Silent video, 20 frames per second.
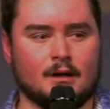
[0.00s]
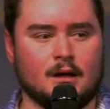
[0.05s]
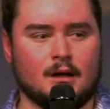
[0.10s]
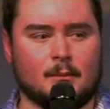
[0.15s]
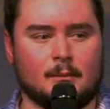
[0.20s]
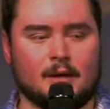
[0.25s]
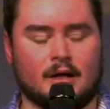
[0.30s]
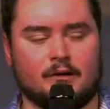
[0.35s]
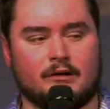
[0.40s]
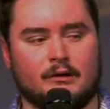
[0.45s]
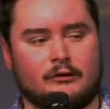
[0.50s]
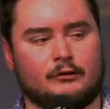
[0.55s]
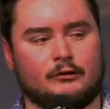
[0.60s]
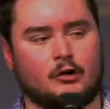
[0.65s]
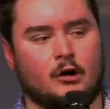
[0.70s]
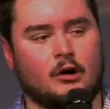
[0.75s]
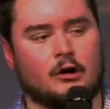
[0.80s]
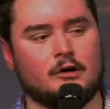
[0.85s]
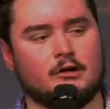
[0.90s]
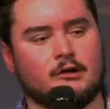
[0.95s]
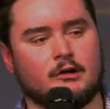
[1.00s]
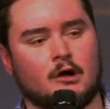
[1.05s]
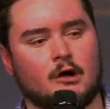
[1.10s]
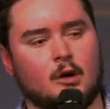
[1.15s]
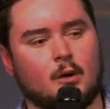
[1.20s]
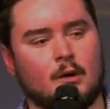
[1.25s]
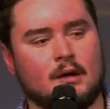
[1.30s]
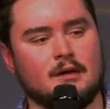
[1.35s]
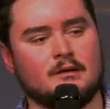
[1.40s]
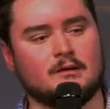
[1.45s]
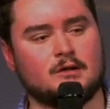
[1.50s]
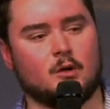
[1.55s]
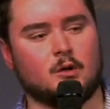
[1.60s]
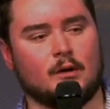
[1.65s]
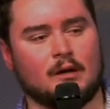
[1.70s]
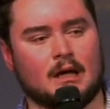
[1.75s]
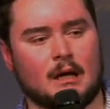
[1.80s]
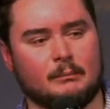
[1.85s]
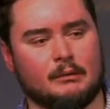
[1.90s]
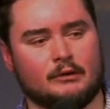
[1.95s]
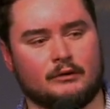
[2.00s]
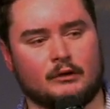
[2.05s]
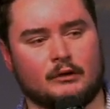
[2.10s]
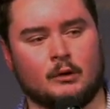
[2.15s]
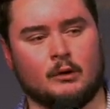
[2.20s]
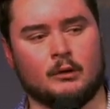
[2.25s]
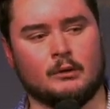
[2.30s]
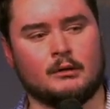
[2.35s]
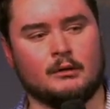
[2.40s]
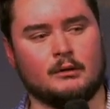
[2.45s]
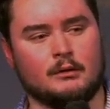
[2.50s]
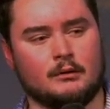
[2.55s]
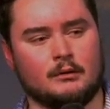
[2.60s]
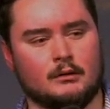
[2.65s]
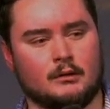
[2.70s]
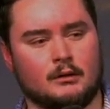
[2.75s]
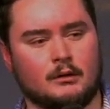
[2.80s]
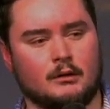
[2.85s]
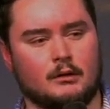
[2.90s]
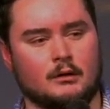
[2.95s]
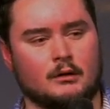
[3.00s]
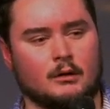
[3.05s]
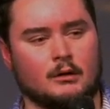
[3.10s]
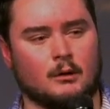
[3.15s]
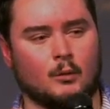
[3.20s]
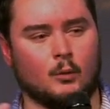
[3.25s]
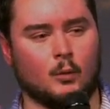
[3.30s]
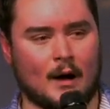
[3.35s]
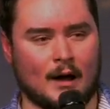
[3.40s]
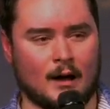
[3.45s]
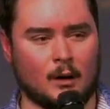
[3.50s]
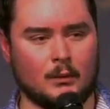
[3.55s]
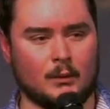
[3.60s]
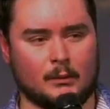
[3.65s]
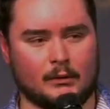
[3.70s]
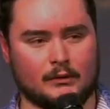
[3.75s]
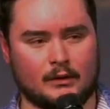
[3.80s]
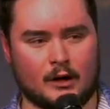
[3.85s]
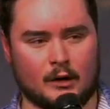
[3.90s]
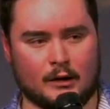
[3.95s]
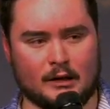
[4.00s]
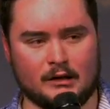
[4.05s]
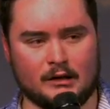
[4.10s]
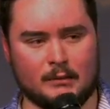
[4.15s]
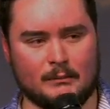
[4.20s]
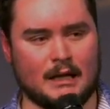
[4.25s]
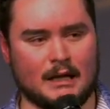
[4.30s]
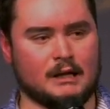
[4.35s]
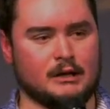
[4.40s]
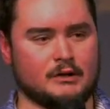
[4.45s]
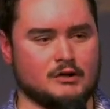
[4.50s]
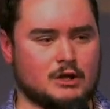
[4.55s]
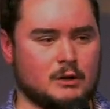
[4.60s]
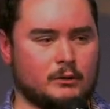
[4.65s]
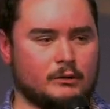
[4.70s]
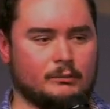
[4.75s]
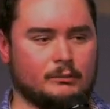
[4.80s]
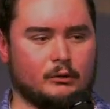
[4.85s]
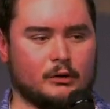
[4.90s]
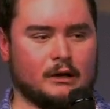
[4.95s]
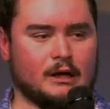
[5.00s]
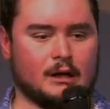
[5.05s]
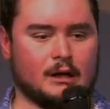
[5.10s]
because he started to go into an episode while we were there in the meeting and she was bringing